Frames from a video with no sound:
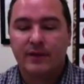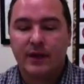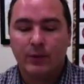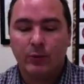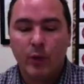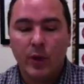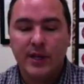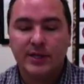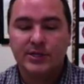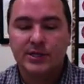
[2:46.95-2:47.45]
in
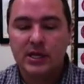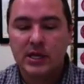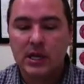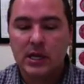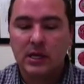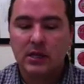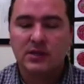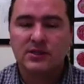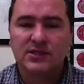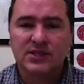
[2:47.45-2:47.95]
which
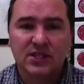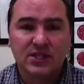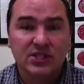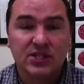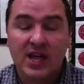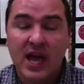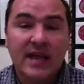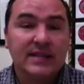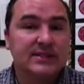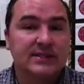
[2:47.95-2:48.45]
he
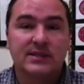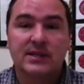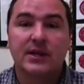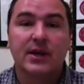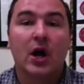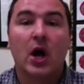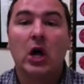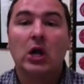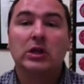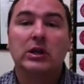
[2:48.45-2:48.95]
suggests that
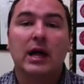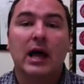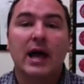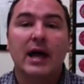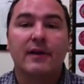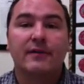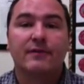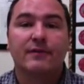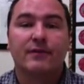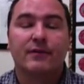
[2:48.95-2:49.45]
all
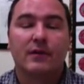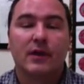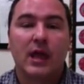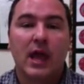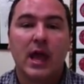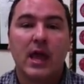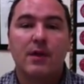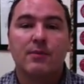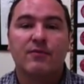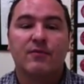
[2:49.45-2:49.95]
life
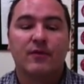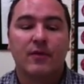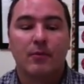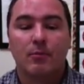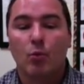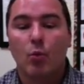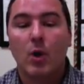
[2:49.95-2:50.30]
came from